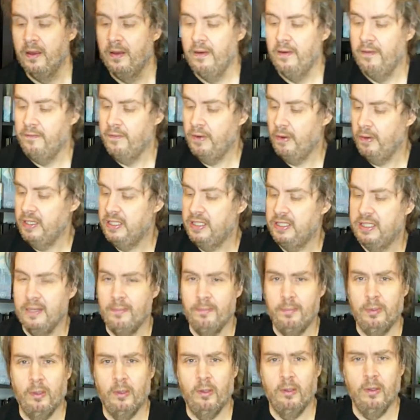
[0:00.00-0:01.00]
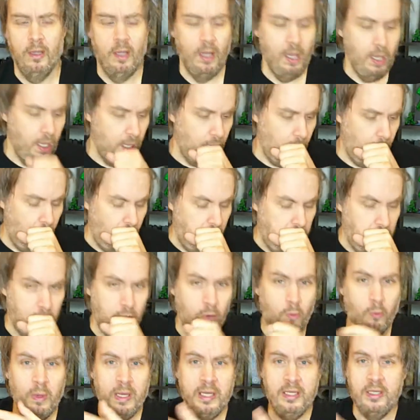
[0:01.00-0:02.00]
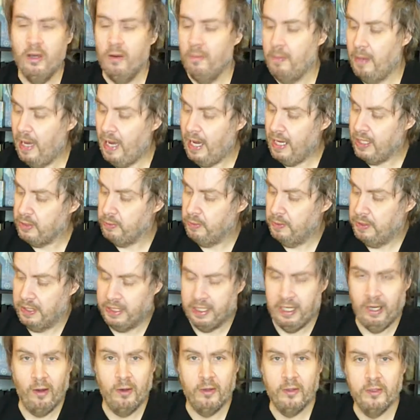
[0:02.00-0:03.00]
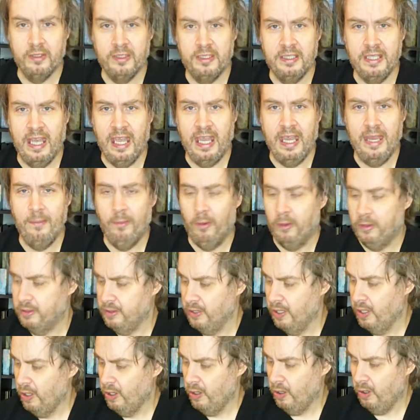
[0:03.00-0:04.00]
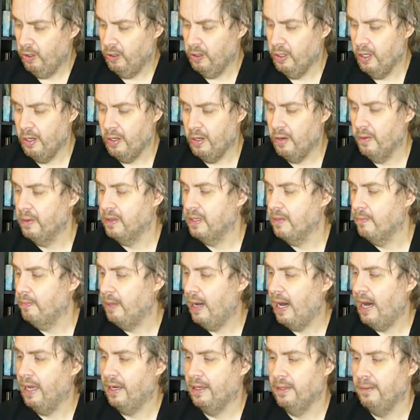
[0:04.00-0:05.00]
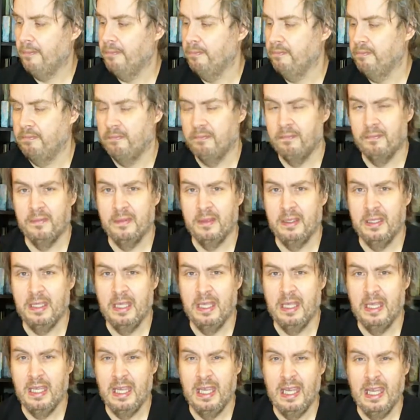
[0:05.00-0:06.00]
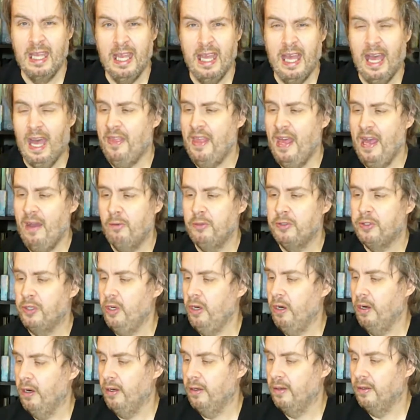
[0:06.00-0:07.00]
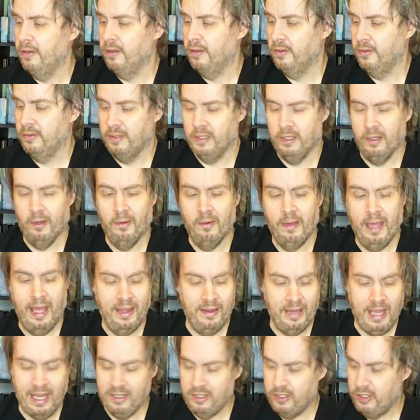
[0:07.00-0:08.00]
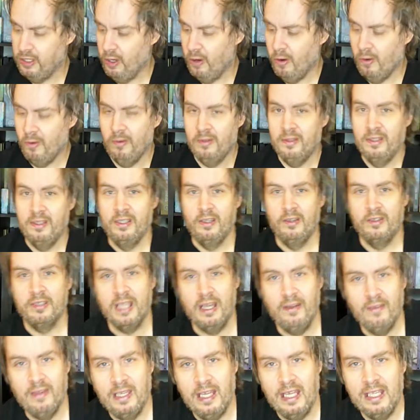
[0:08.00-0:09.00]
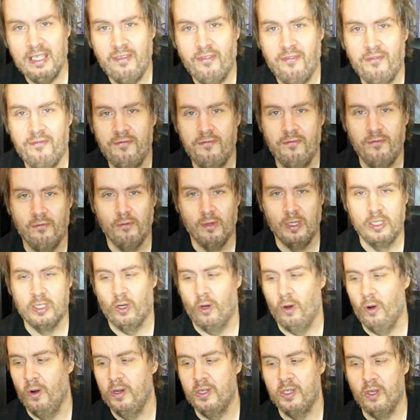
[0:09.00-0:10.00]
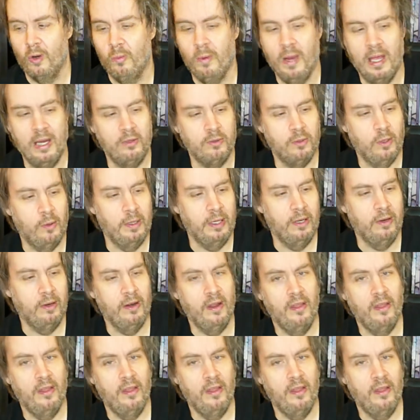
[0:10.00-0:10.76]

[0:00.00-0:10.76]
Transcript: Very simple window box with the character's name or logo at the bottom. And that was her, and so there's kind of a nice return to retro here.